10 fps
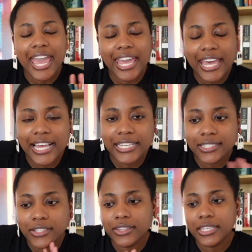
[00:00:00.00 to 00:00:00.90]

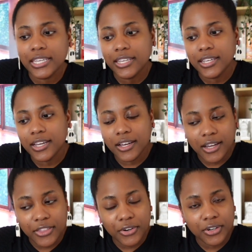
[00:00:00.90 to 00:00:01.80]
and the
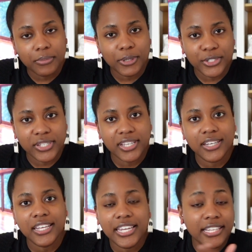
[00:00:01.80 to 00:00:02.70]
other
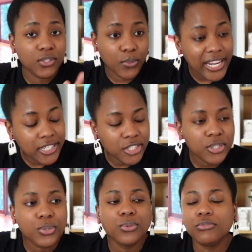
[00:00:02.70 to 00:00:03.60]
person, he's a white
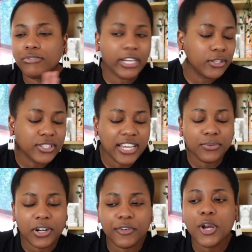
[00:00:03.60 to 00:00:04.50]
dude, regular size,
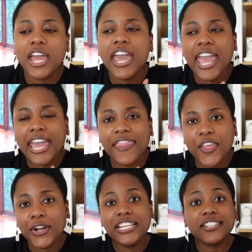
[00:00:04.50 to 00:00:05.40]
whatever, and
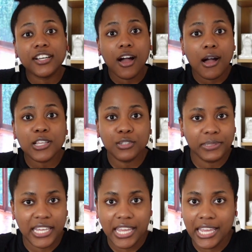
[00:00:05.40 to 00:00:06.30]
they're into
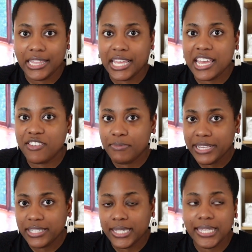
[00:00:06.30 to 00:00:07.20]
cosplaying, and they have
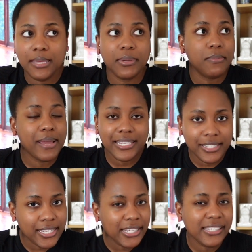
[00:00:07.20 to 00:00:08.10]
basically been
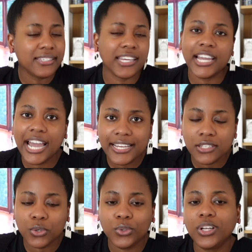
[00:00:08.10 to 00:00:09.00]
besties since like high
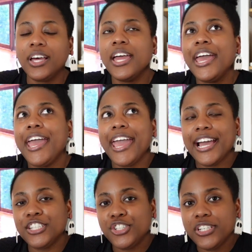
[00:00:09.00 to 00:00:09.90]
school,
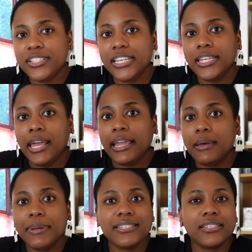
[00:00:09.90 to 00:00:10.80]
and she's in like
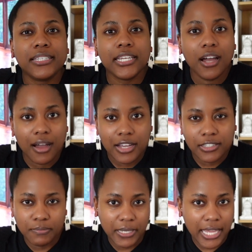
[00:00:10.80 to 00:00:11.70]
a basically
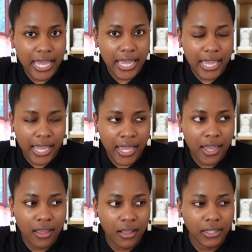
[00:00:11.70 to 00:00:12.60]

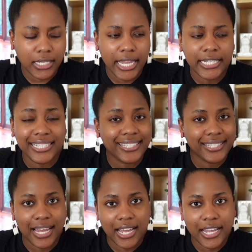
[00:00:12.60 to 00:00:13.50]
cosplay, like,
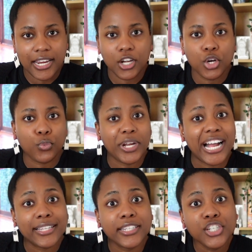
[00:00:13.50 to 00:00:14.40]
design
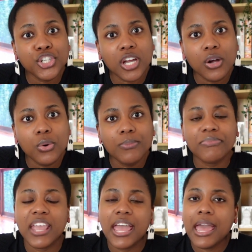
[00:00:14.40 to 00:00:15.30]
reality show,
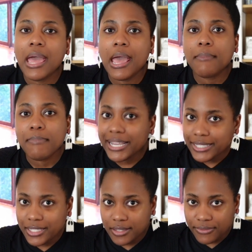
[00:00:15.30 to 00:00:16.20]
and makes
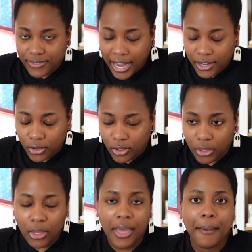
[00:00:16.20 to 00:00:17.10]
it to the
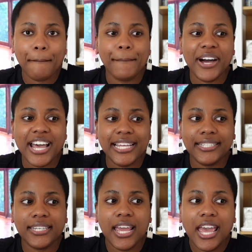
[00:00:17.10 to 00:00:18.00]
final,
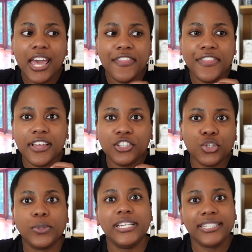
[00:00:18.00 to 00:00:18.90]
but the
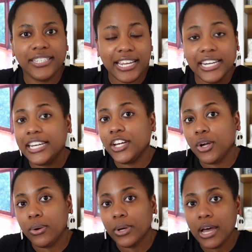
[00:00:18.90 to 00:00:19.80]
twist that they didn't
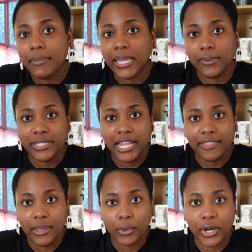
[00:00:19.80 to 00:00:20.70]
know coming was that
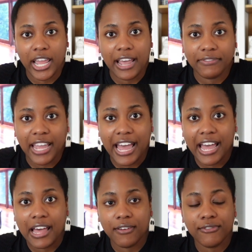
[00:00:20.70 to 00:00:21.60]
they were gonna have
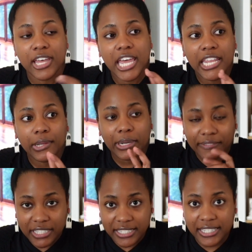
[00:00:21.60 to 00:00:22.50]

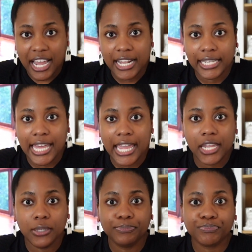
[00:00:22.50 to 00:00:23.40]
to design
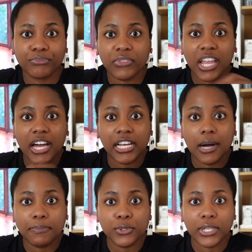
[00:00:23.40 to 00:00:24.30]
like a
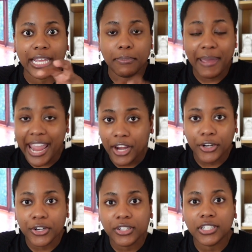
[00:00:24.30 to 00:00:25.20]
couple, like a
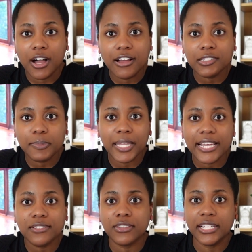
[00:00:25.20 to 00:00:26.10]
pair
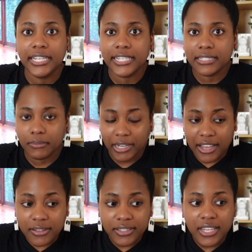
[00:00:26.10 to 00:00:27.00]
cosplay, so they needed somebody
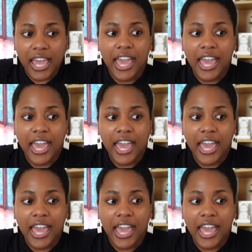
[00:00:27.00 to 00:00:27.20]
else.